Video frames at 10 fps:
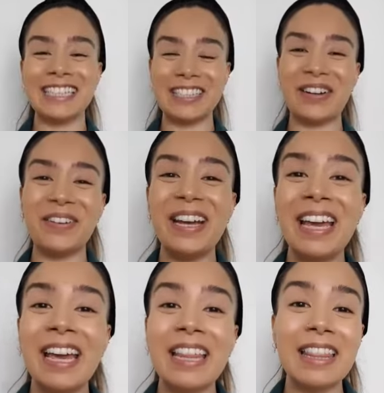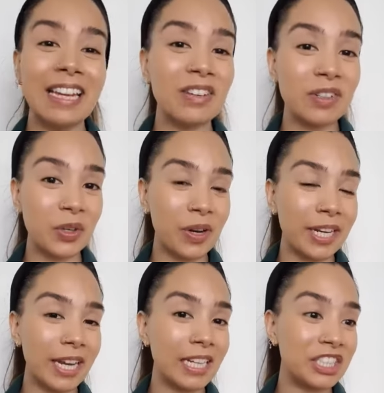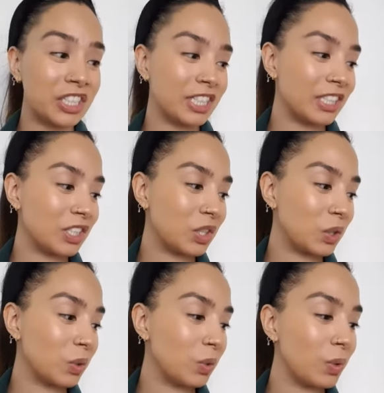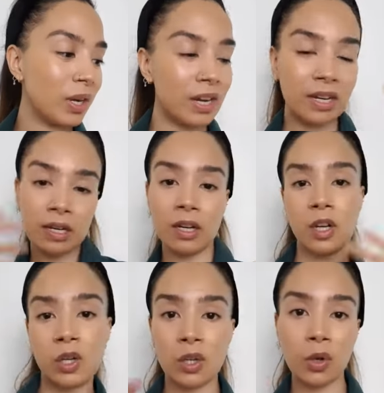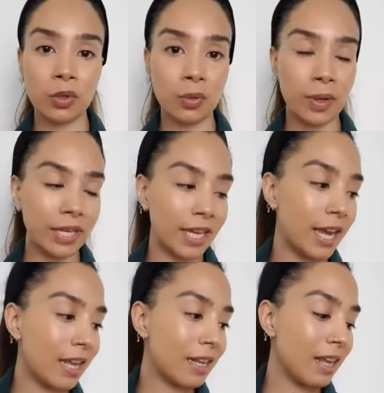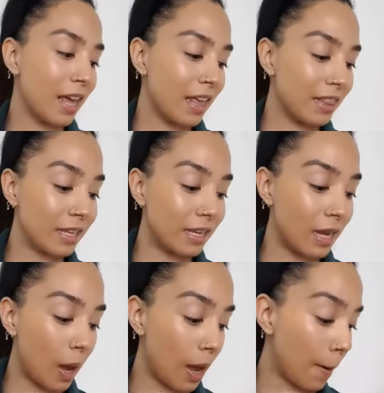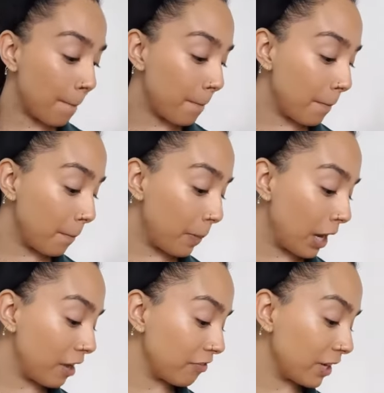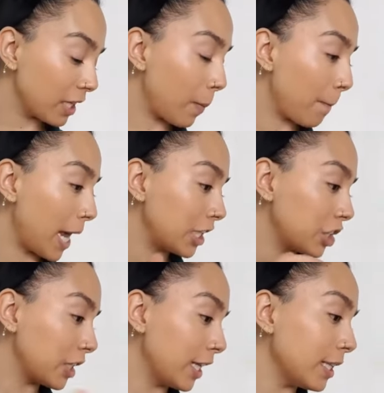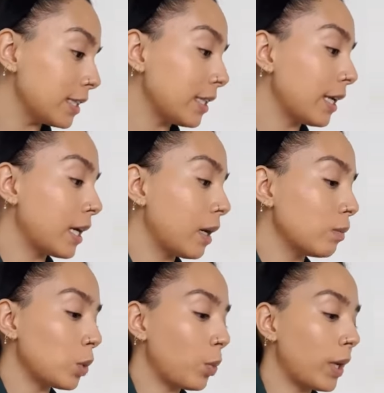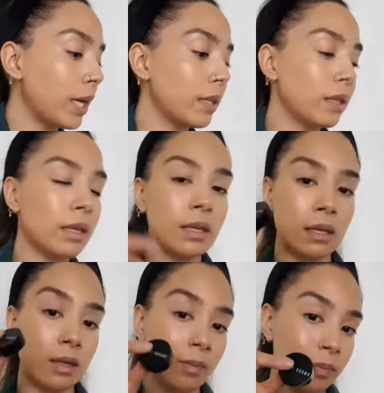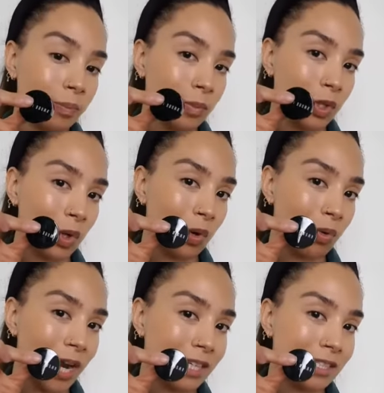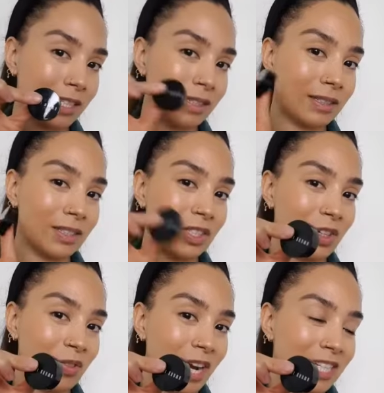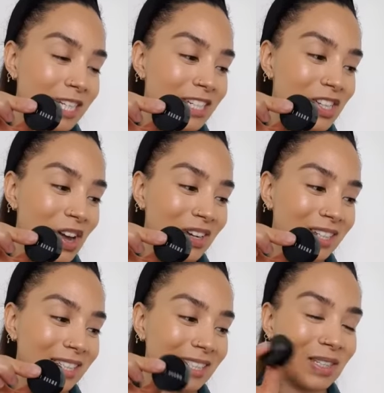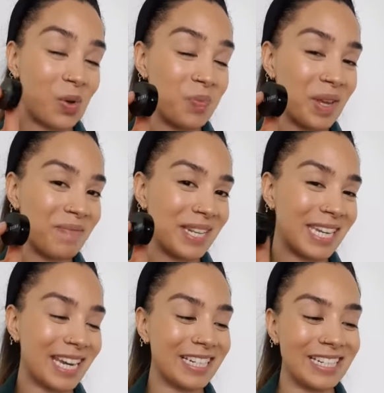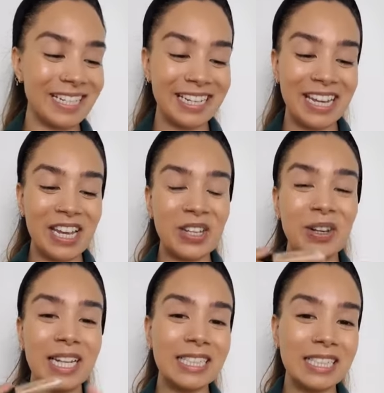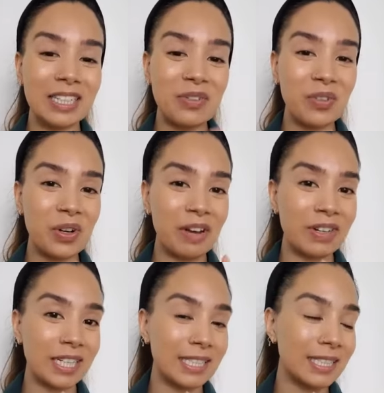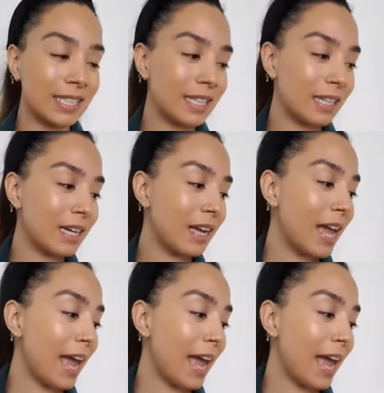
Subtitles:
So thank you for joining. Just to go through again, the Perfect Match kits, it comes with Corrector to correct any darkness or pigmentation, your Instant Full Cover Concealer,